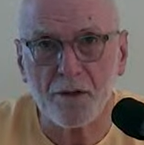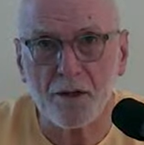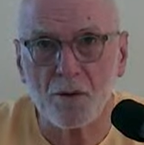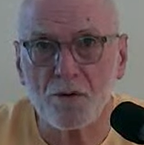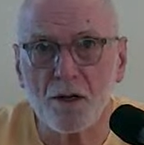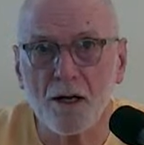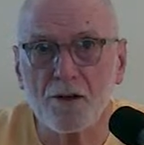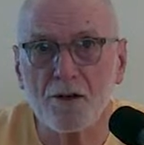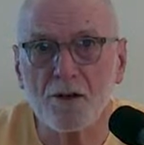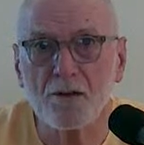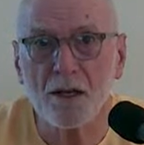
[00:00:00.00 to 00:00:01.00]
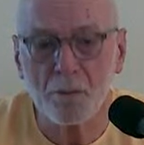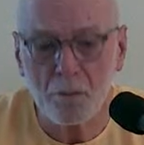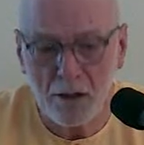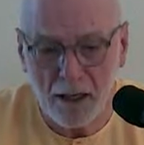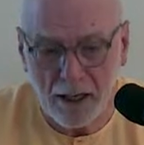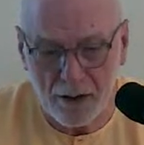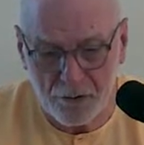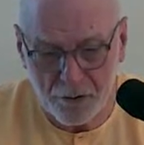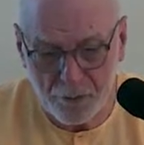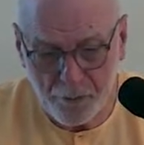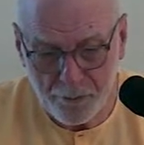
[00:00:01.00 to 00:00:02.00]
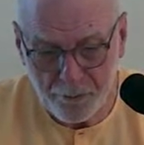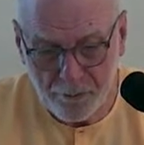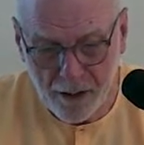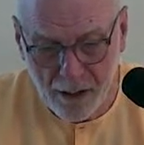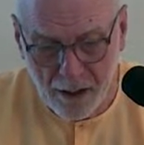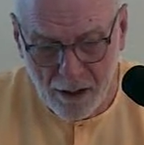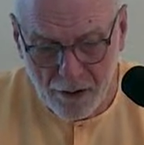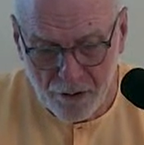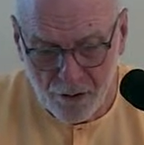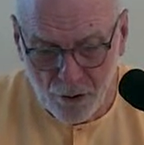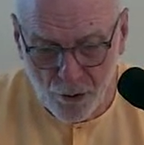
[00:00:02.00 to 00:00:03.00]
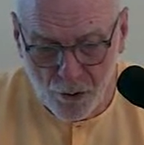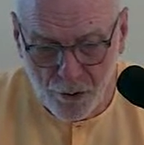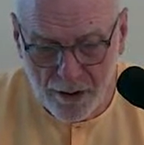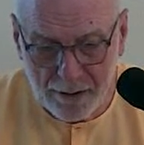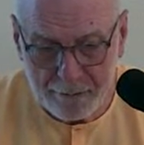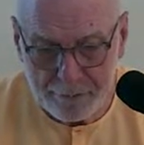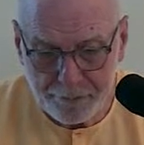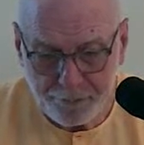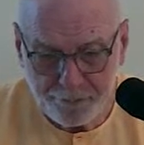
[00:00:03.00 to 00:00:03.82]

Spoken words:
He was not in the same class. So